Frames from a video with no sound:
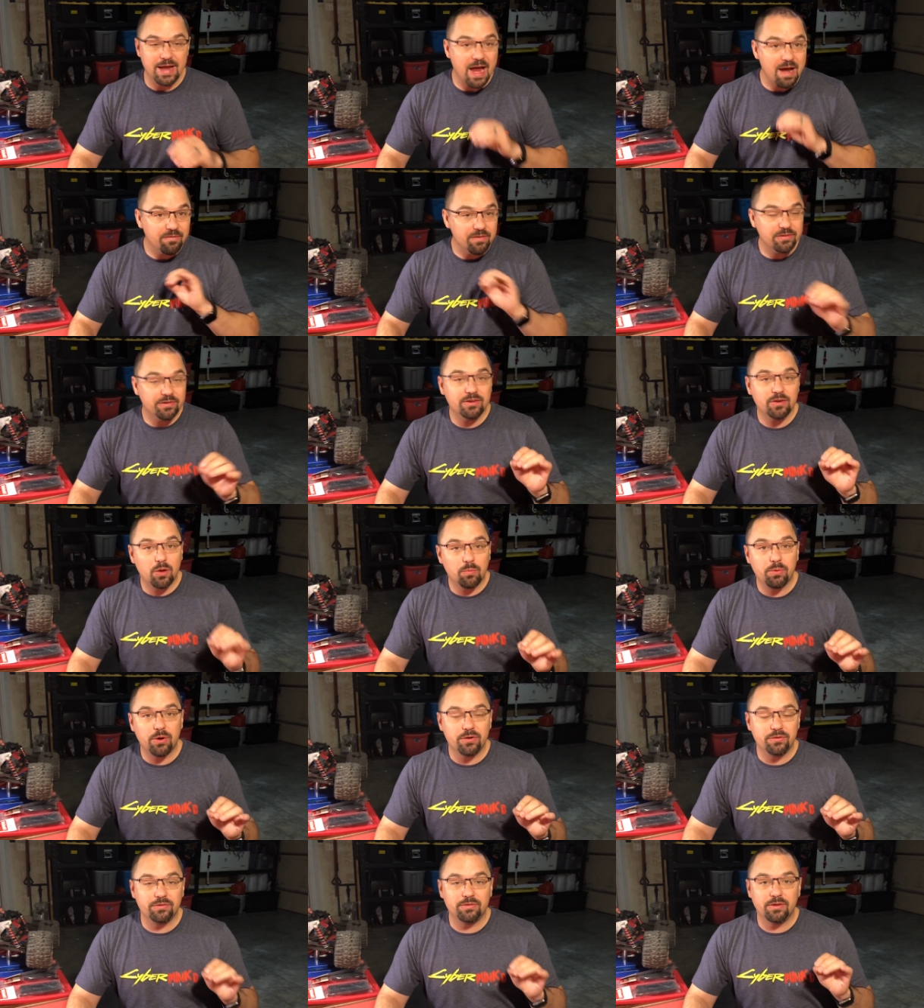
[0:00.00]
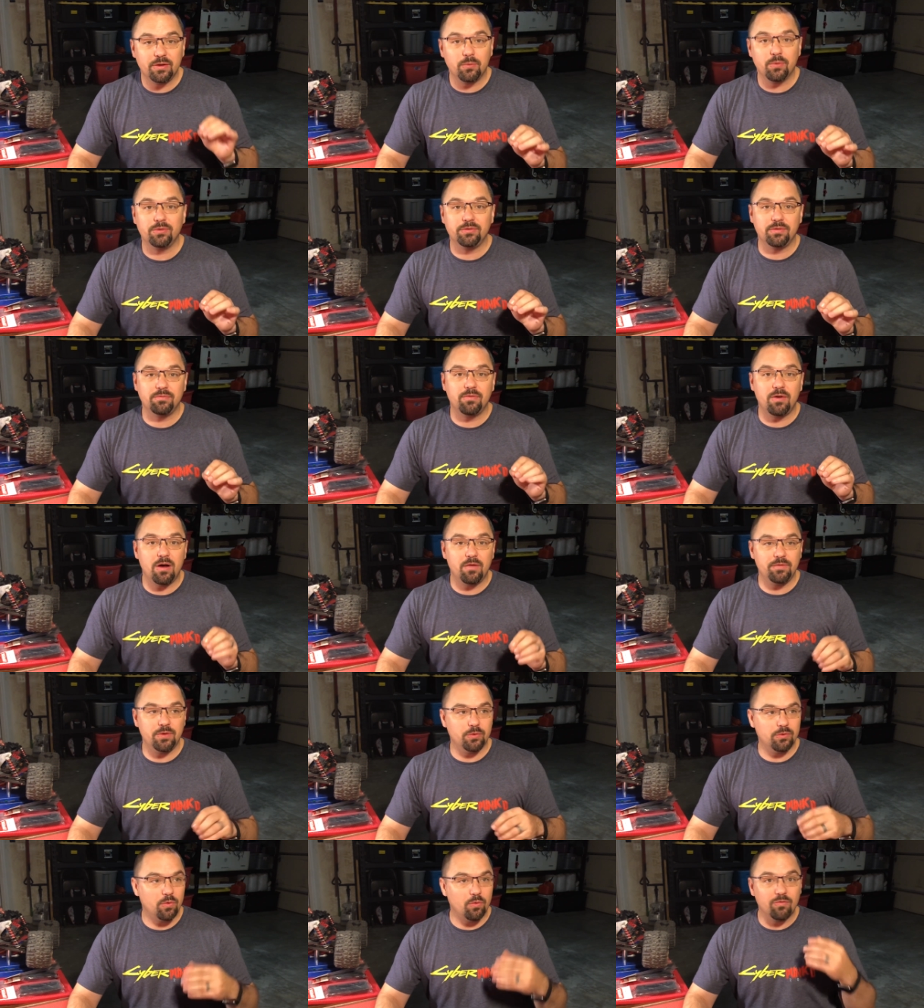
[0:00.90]
every single person that was involved
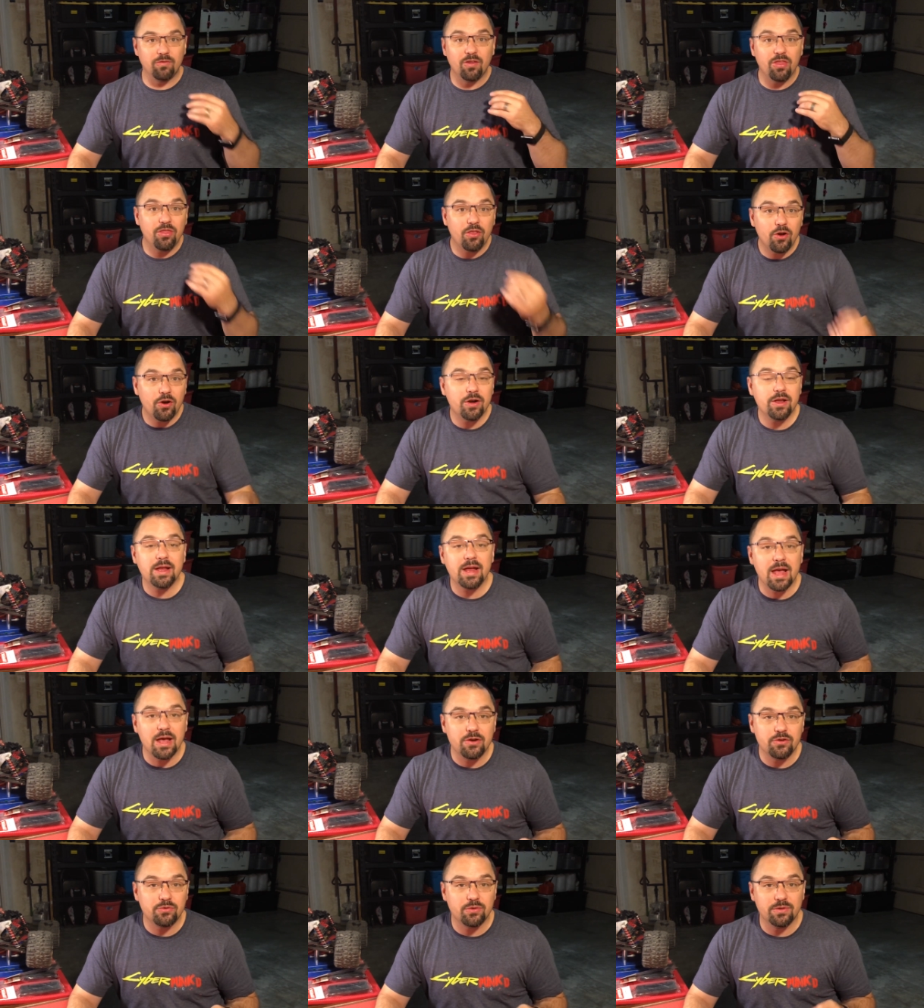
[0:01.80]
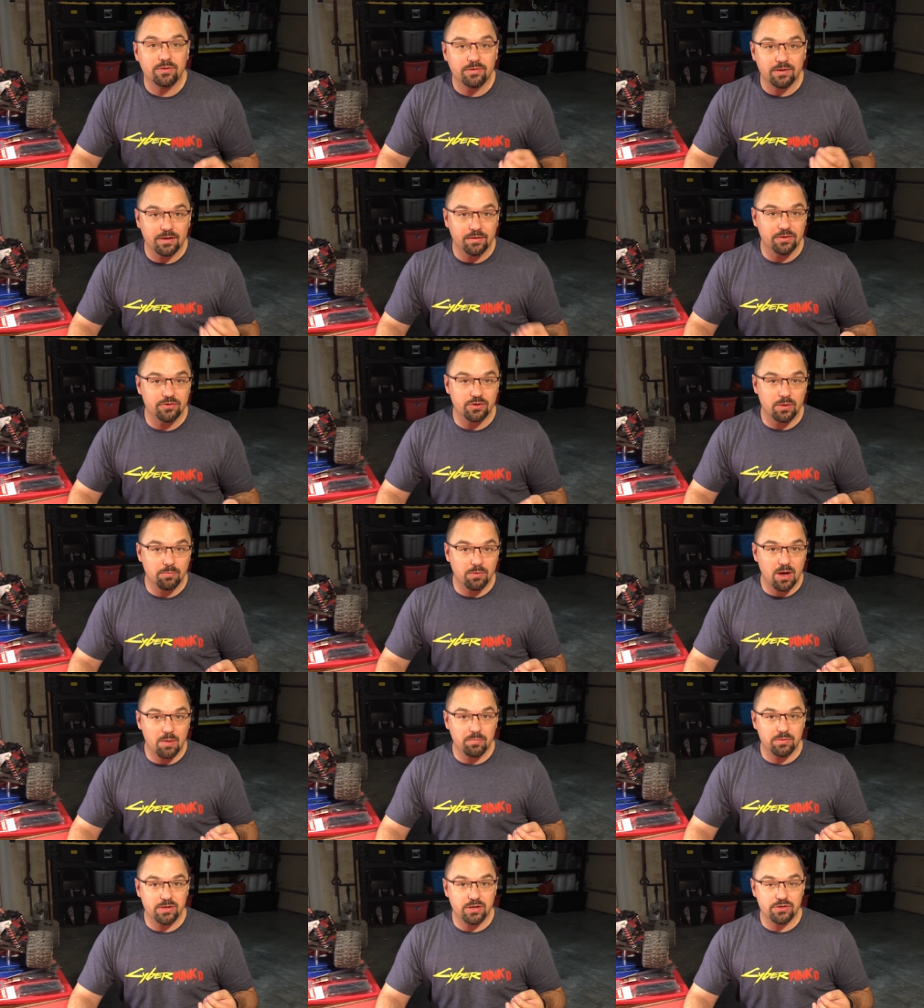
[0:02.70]
there were over 30 entrants in the jump
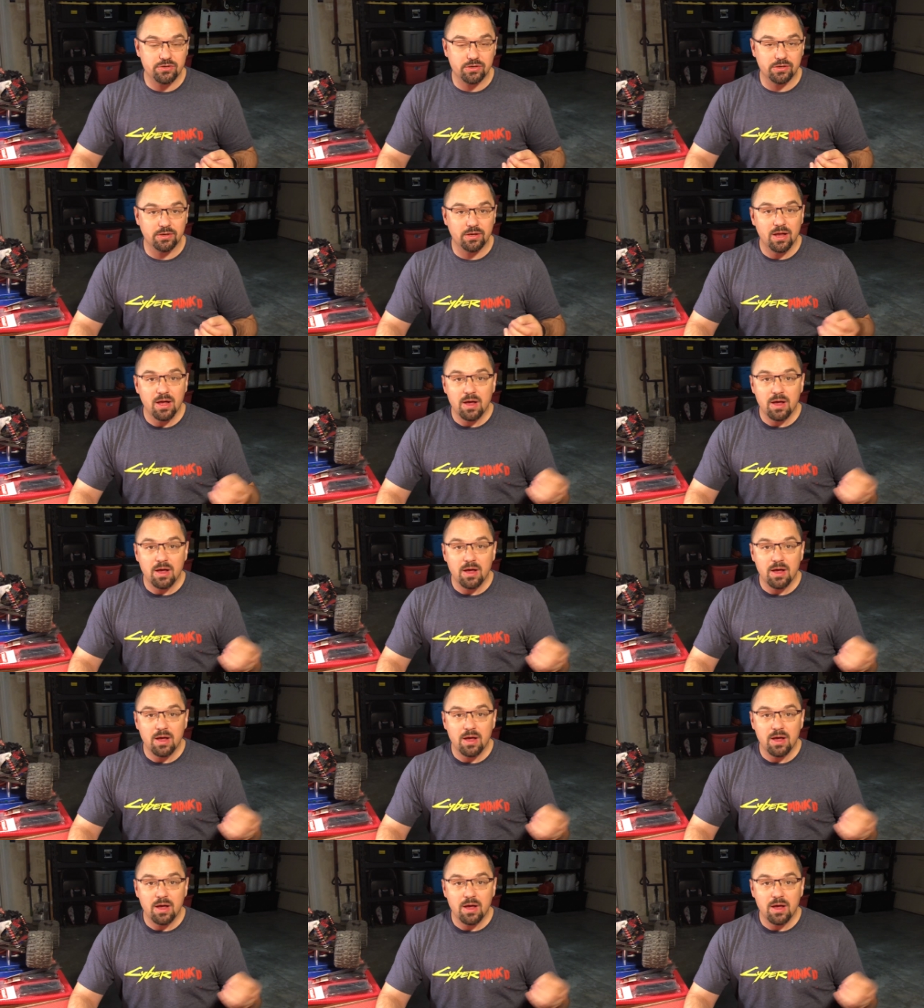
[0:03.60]
competition